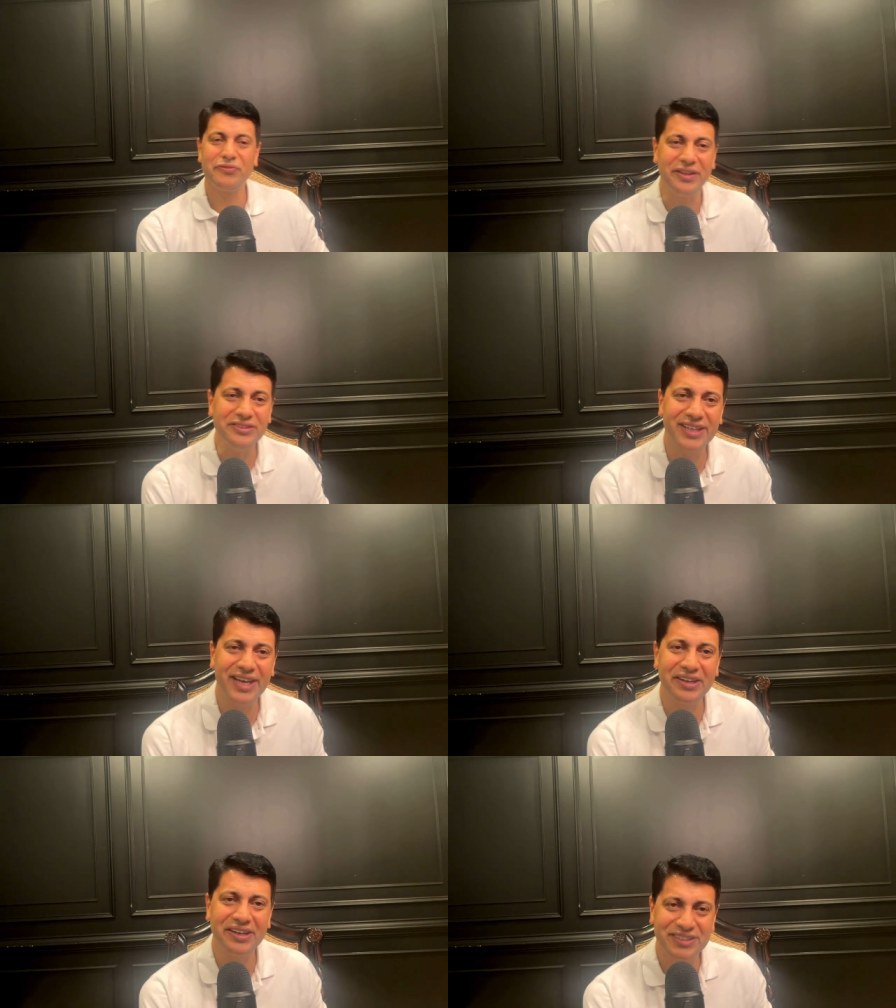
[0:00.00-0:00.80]
Friends,
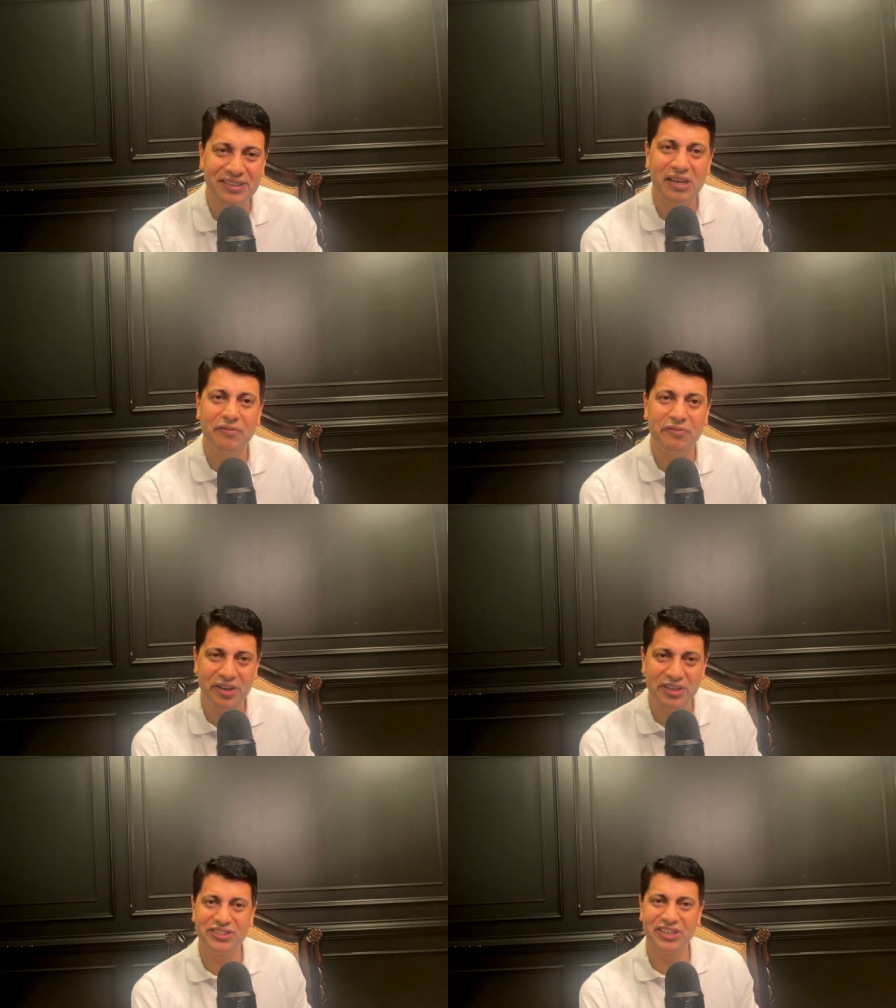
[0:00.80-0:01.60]
I recently
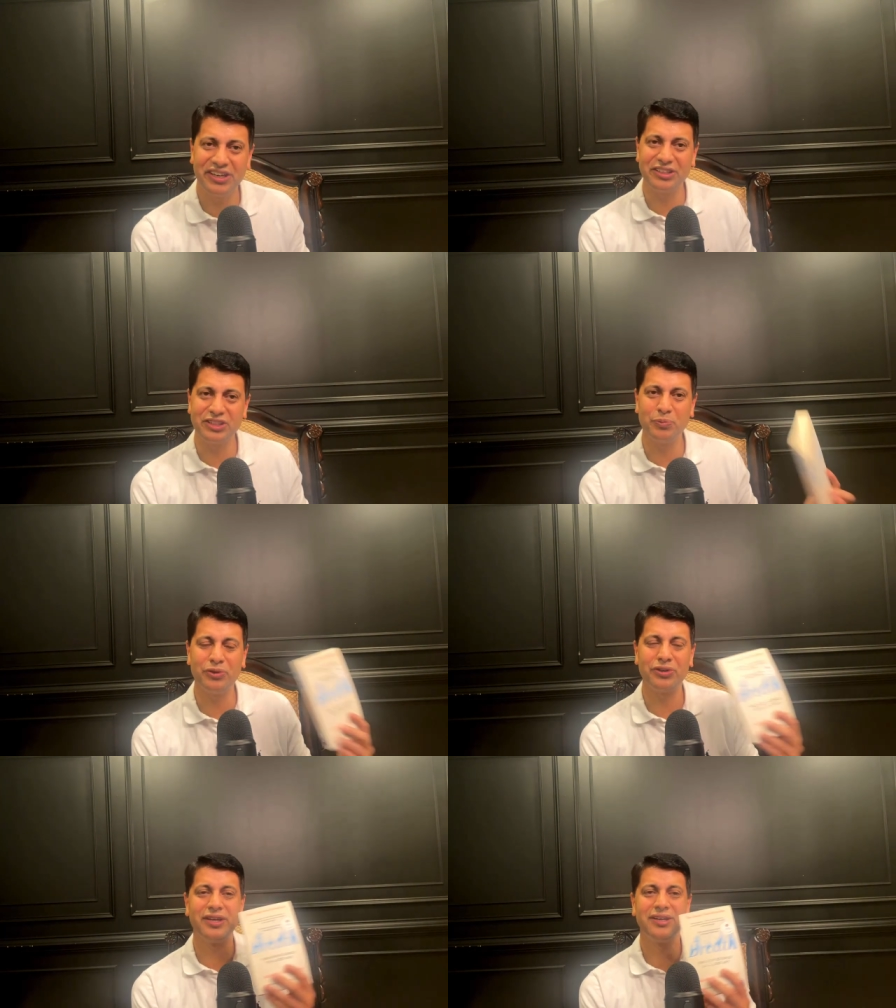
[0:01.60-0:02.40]
finished reading this
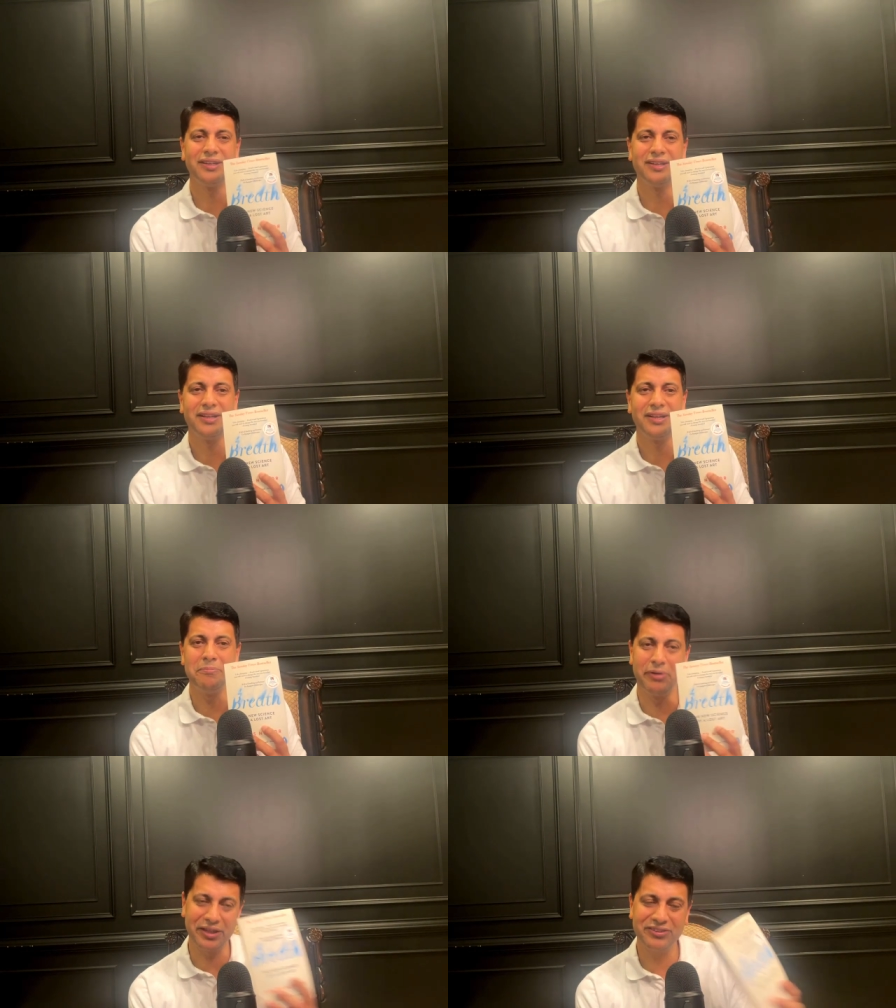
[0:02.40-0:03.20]
book,
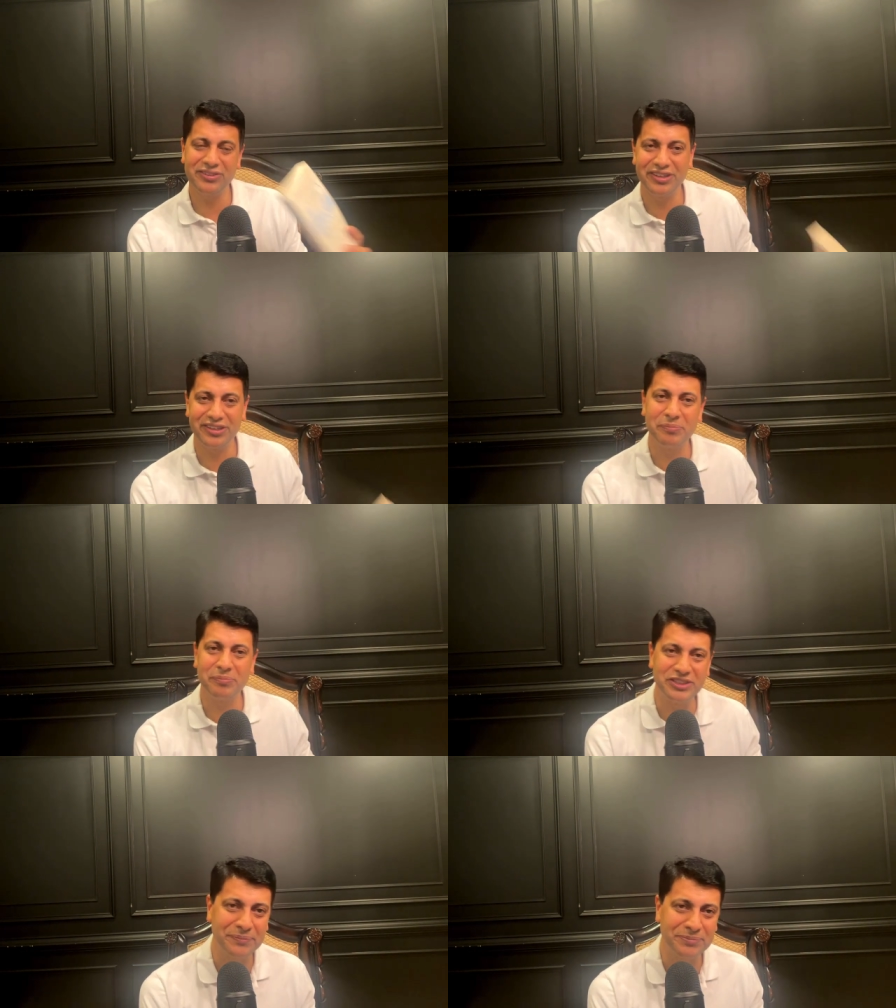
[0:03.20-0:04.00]
Breath, written by
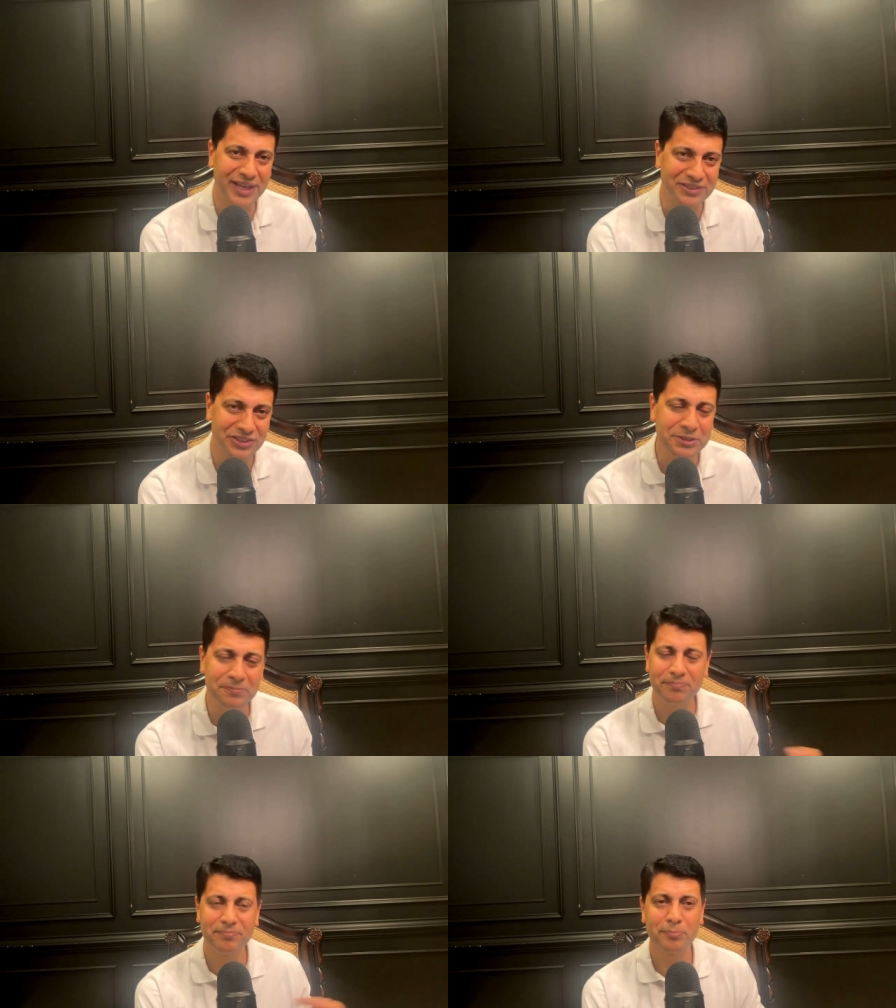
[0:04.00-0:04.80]
James Nestor.
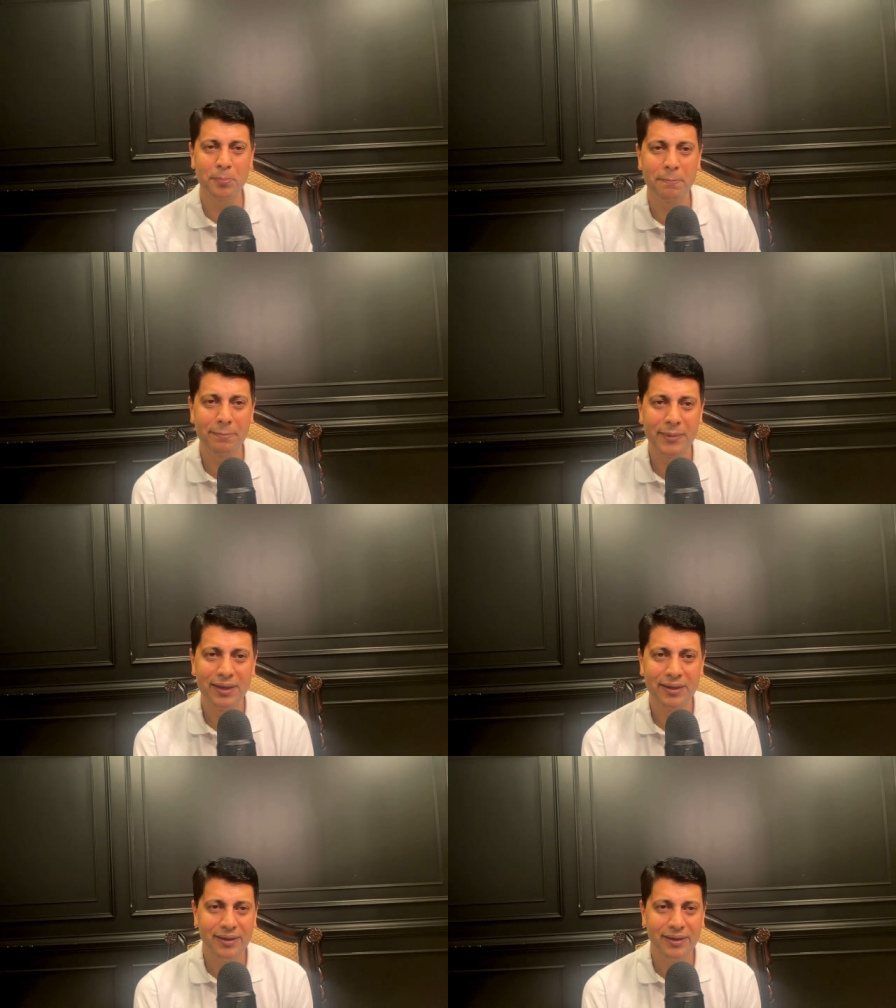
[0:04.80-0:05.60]

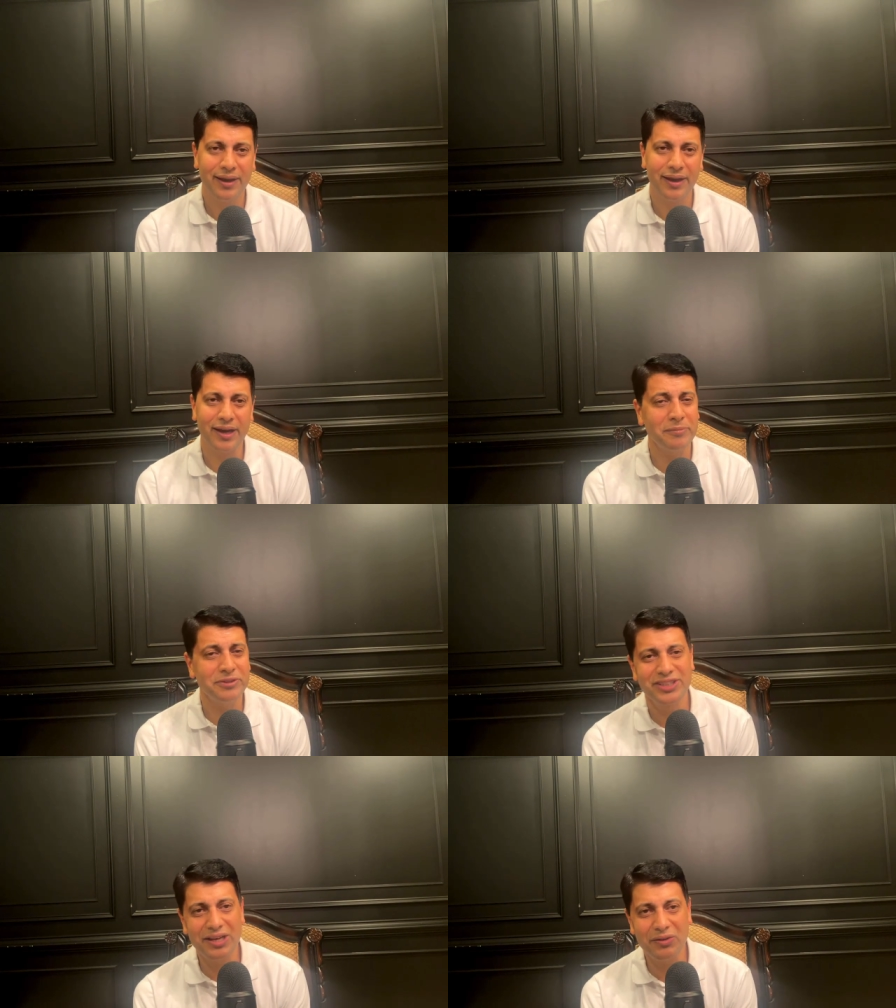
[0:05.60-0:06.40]
And I
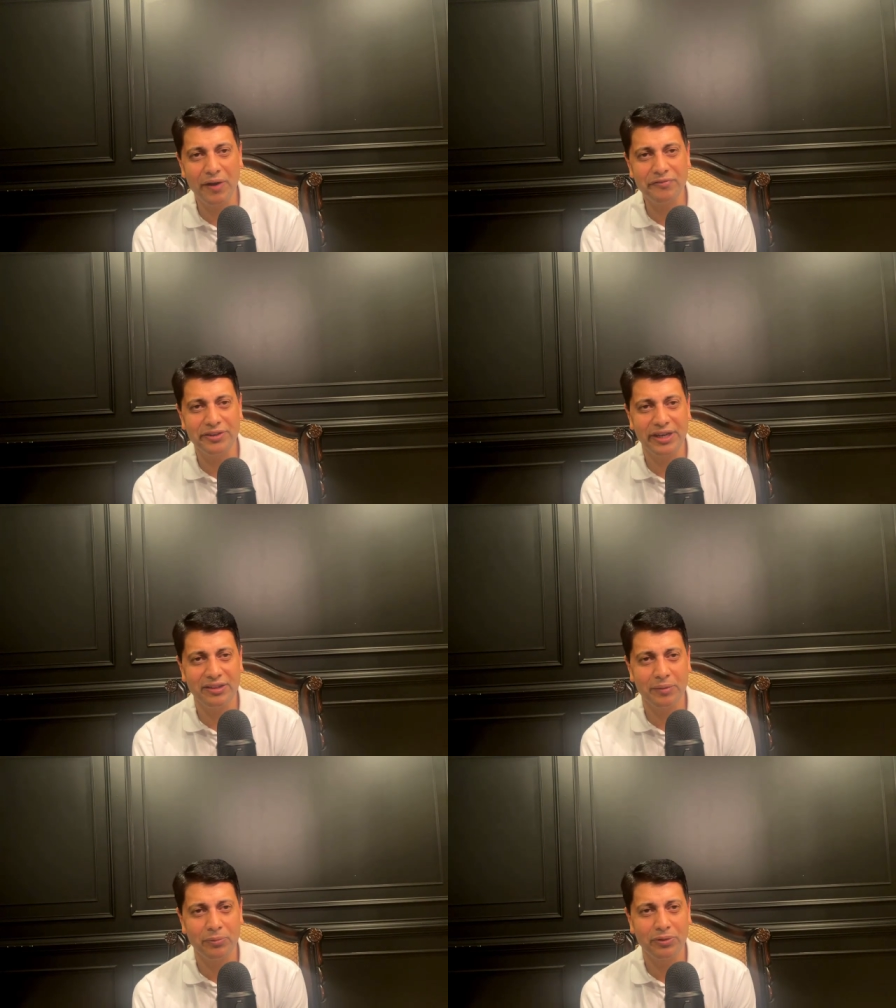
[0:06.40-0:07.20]
must tell you, after
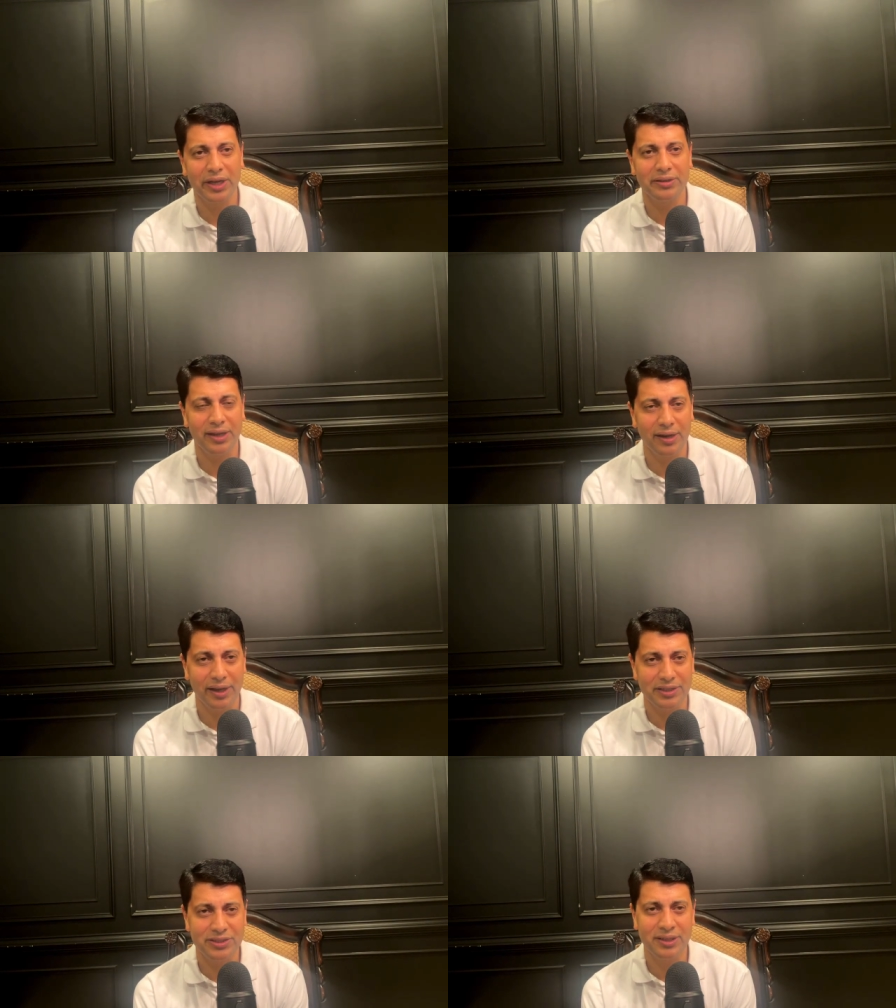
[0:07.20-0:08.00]
reading the book, I
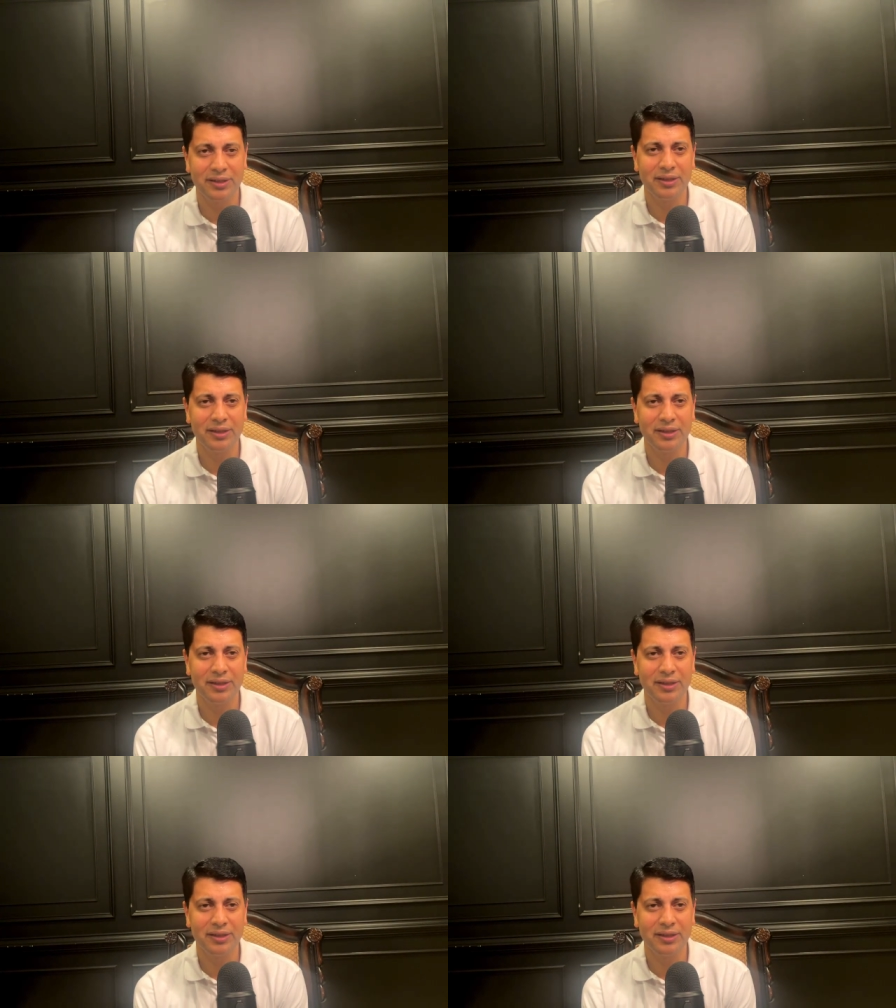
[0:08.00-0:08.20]
realized